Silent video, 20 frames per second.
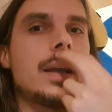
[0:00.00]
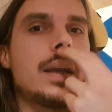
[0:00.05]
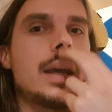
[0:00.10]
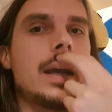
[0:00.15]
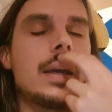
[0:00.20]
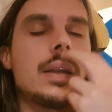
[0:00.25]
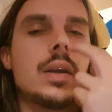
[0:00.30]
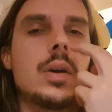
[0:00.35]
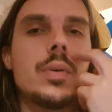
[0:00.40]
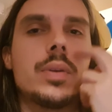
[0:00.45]

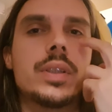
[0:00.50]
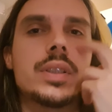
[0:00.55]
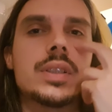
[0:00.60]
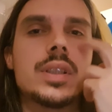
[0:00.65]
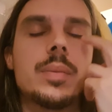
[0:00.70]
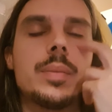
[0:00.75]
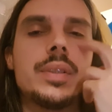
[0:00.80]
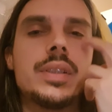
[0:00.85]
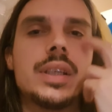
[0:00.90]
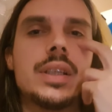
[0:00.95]
and holding
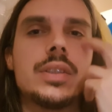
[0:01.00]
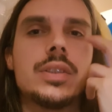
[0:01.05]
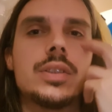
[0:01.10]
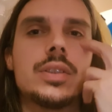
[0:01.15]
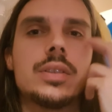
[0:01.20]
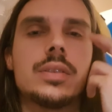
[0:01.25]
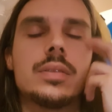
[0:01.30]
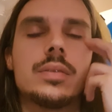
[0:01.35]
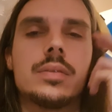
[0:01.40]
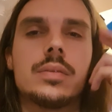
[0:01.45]
some
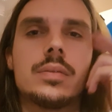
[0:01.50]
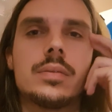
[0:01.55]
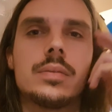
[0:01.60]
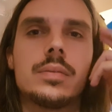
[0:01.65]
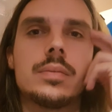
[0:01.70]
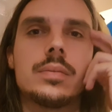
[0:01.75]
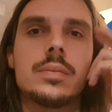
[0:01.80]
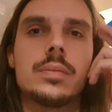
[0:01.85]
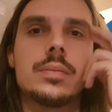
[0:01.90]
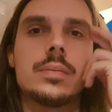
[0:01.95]
attention
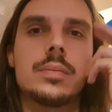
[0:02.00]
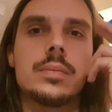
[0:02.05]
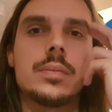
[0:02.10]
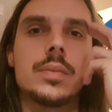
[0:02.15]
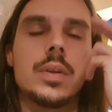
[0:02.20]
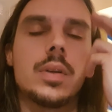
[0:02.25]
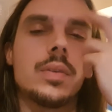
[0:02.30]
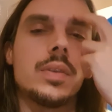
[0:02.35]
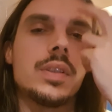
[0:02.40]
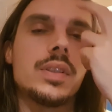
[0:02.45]

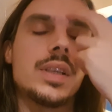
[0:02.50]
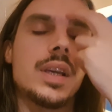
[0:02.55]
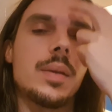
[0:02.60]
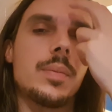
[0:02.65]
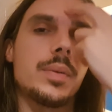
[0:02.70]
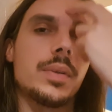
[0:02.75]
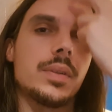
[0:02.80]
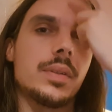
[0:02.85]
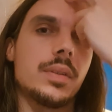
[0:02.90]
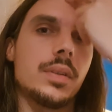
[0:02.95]
on the
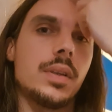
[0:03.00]
tapping.